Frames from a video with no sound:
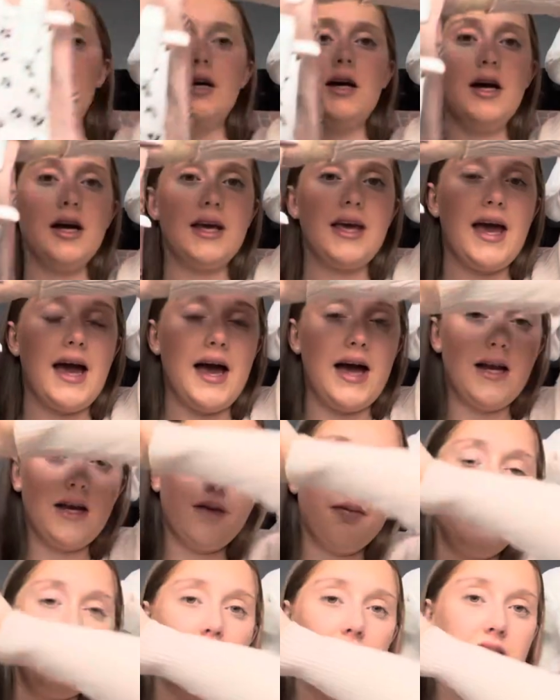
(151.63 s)
Again,
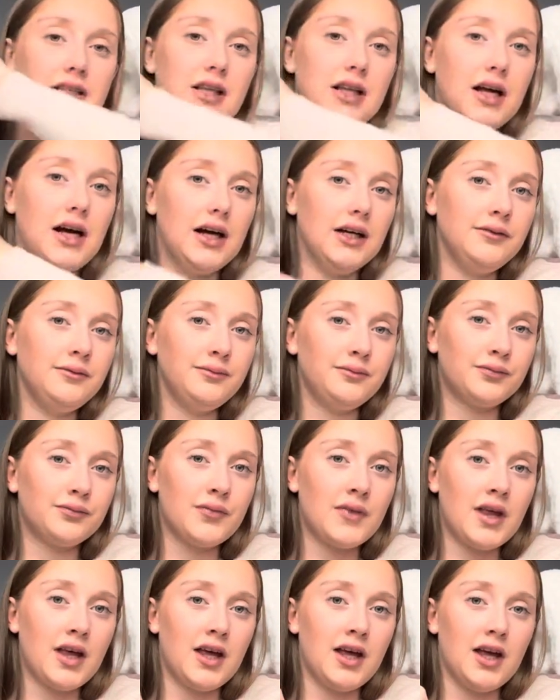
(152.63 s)
Matalan.
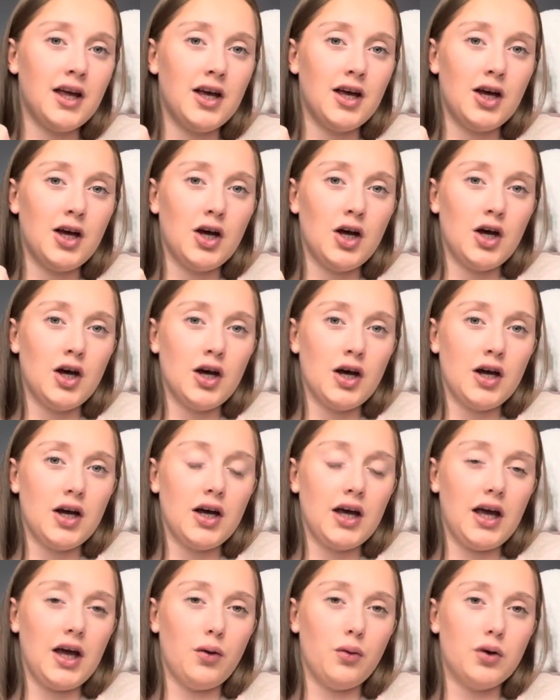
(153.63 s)

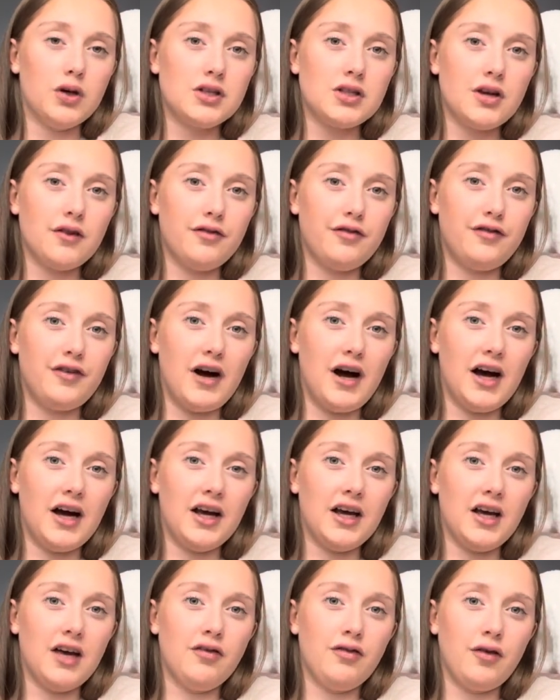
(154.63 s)
It was
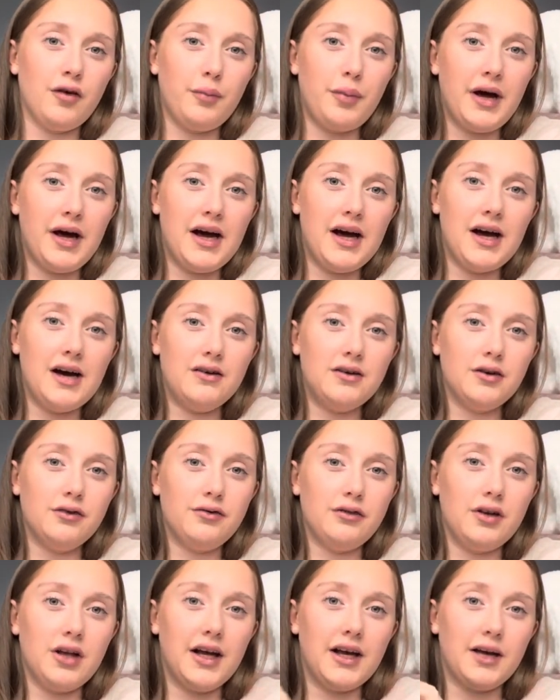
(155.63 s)
five pairs
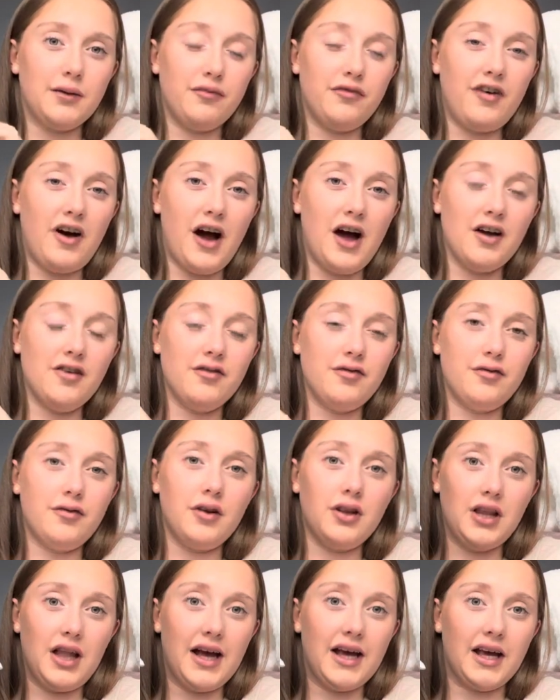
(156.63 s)
of
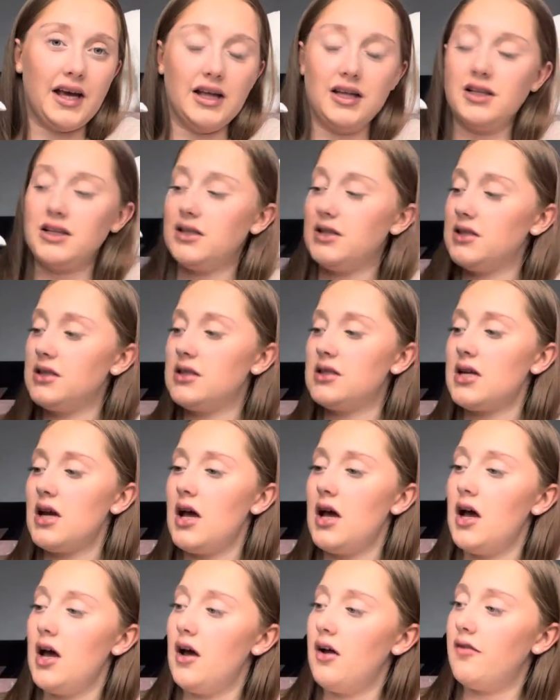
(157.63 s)
leggings
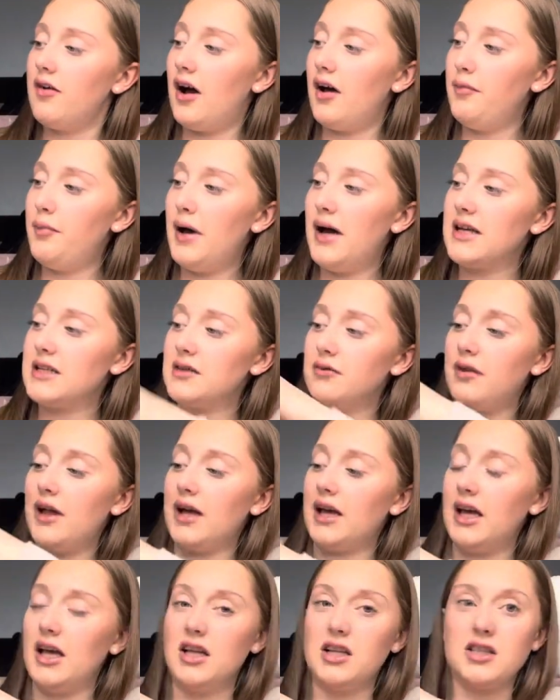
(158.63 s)
for
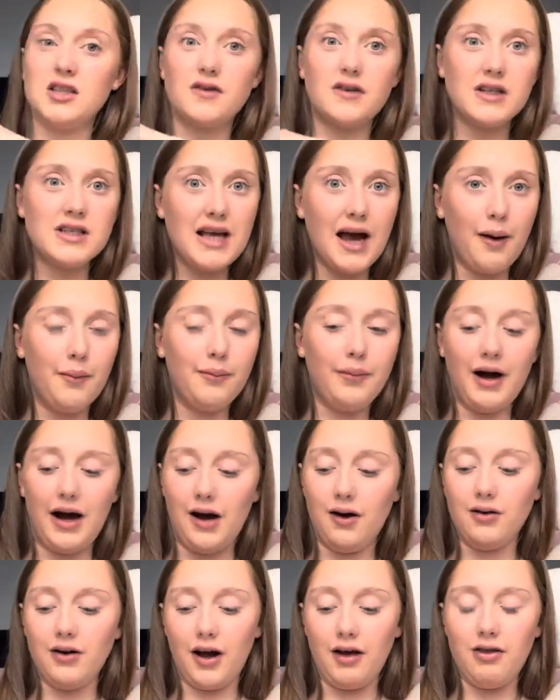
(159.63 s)

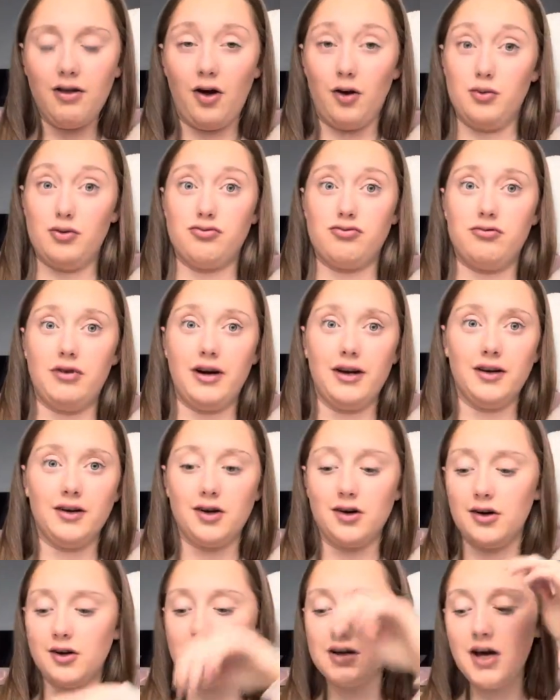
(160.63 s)
£10. I thought it was really
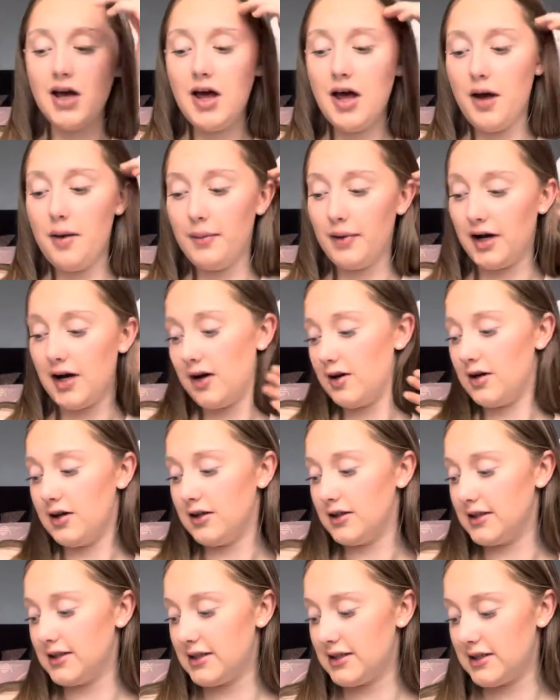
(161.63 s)
good
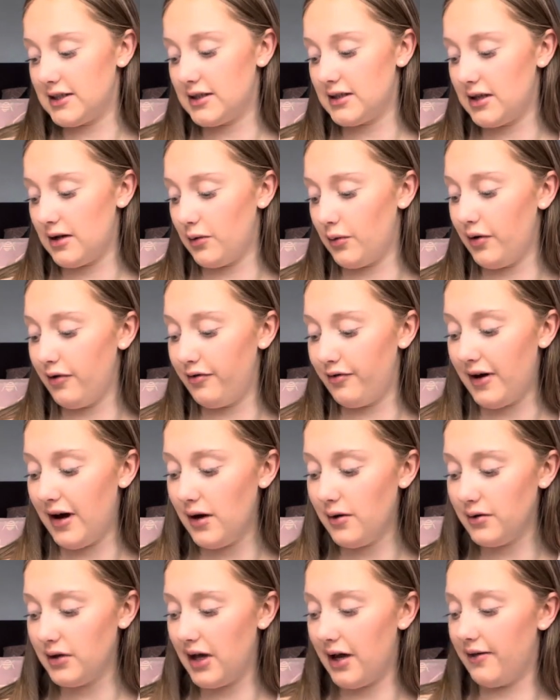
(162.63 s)
because we
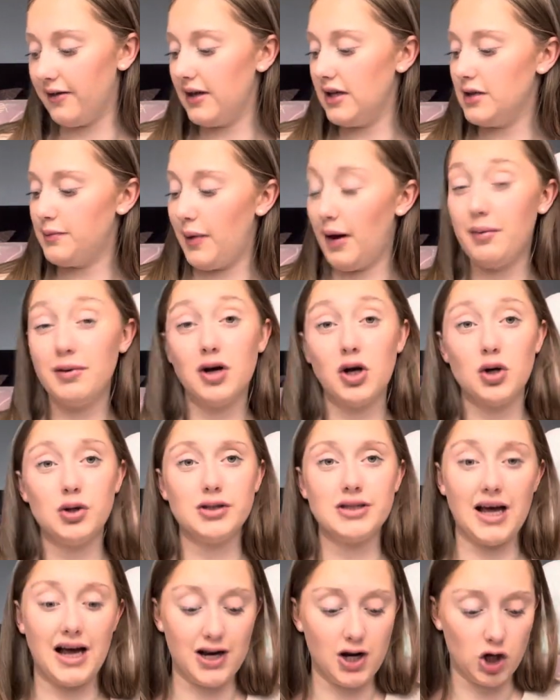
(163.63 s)
found that these baby
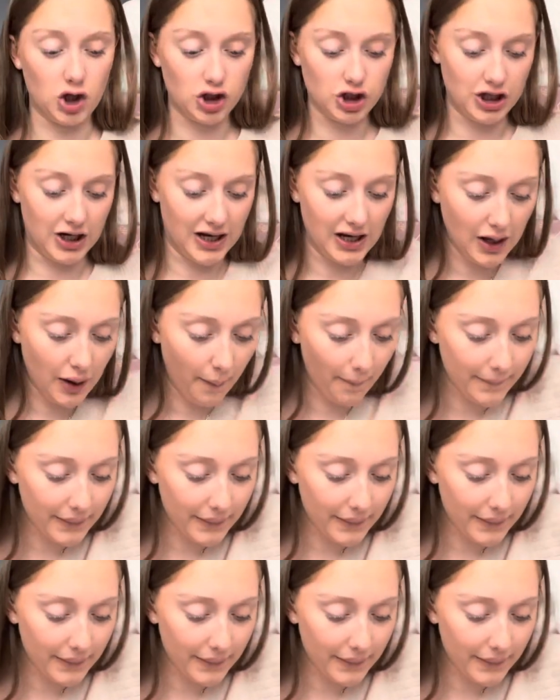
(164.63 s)
clothes are not cheap.